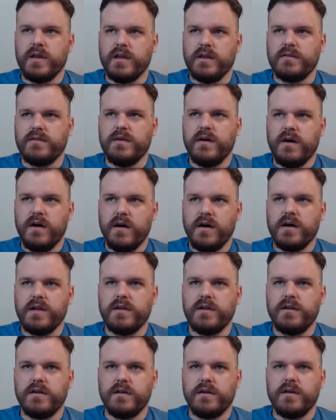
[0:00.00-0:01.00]
it a
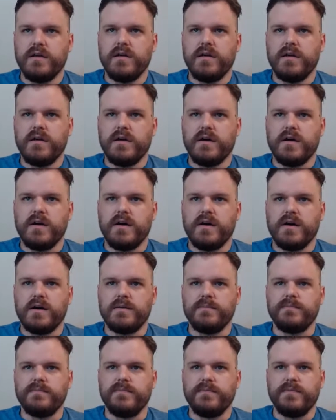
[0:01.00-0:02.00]
ton.
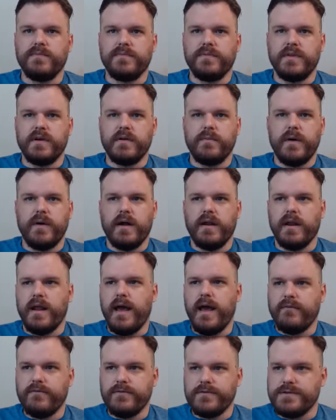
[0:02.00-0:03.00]
They're about
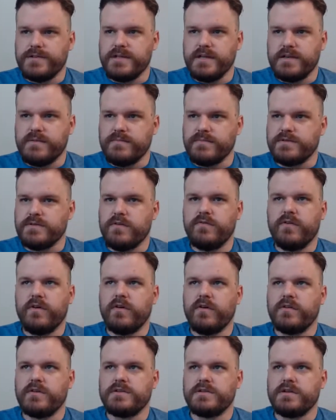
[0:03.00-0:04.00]
an average team so
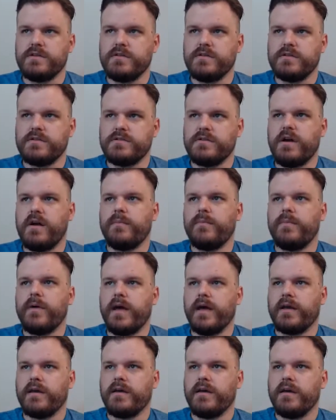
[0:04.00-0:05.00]
far this year in
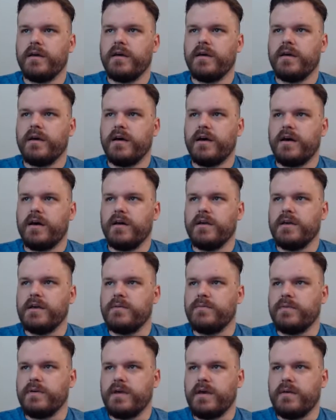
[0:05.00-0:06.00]
dropback
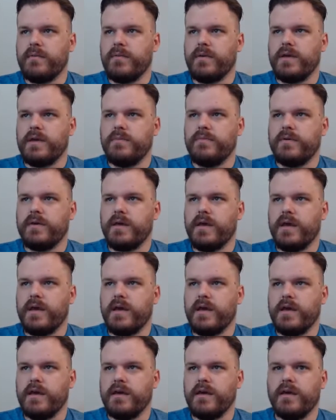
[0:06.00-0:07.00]

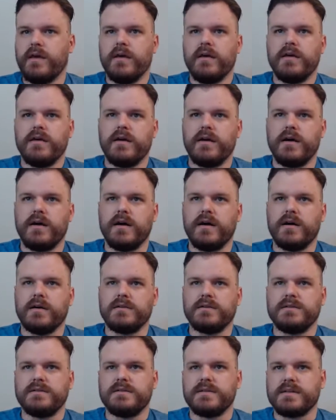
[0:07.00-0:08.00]
EPA.
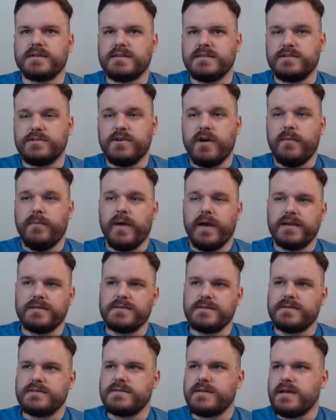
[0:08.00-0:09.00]
Dropback
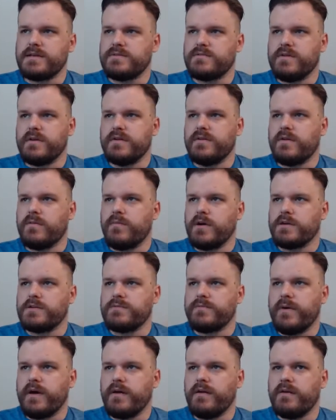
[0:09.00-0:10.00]
success rate, they're
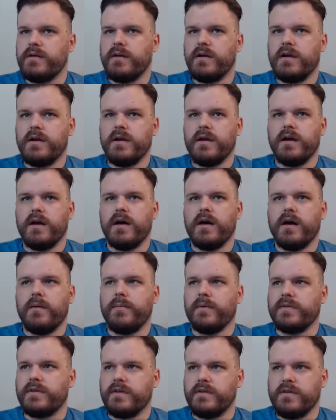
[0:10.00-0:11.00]
much better,
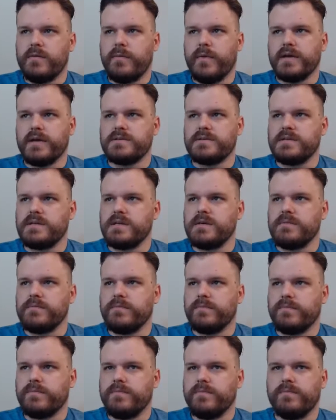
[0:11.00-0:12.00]
but they're the best team
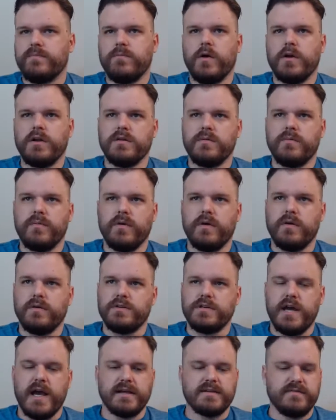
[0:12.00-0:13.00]
running the ball.
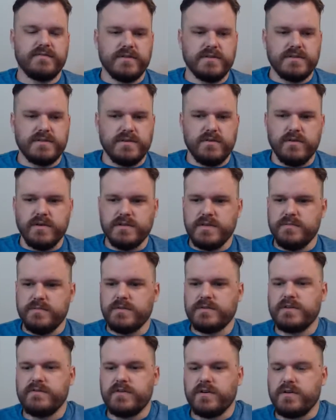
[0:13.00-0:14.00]
Jacksonville's the only team
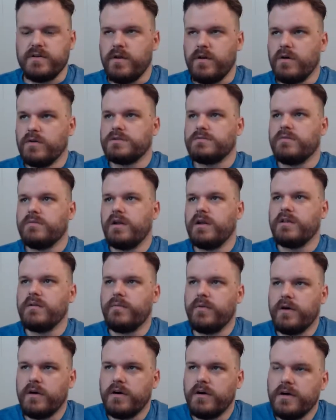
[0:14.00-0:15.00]
that's even close running the
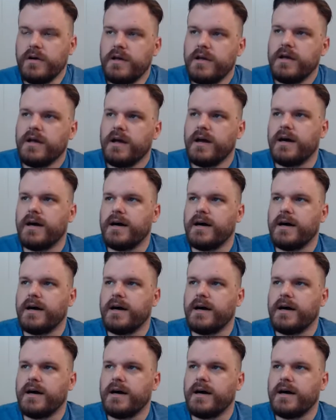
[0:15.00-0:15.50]
ball. They're